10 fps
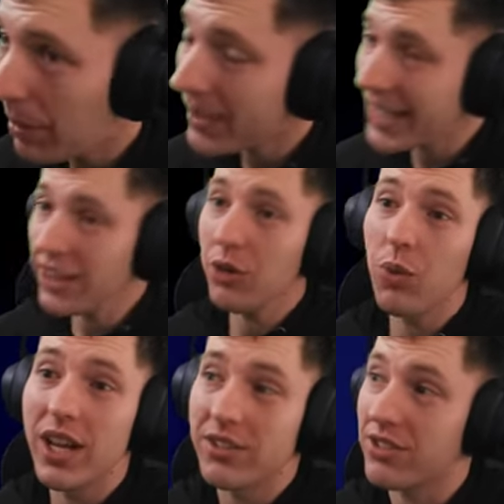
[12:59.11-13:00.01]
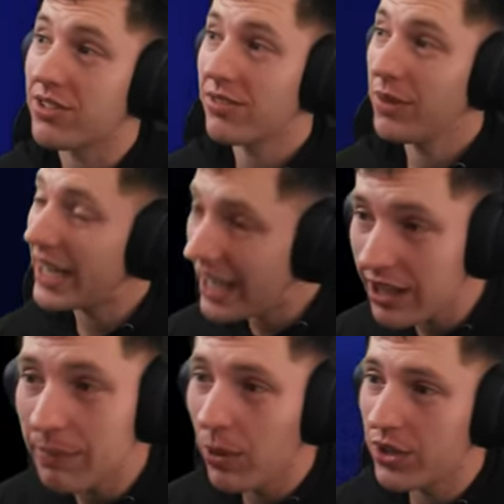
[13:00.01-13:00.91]
But we're getting the wins. We're
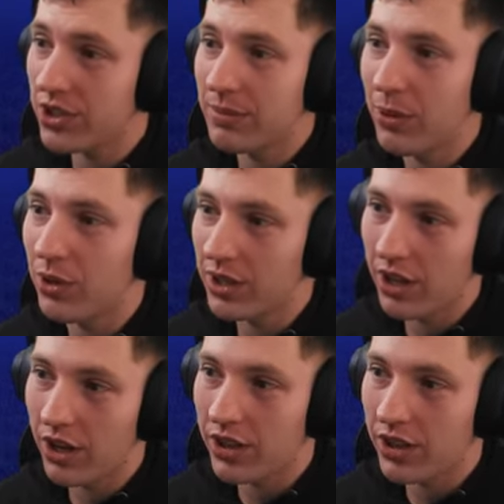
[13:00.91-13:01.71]
getting the points on the board a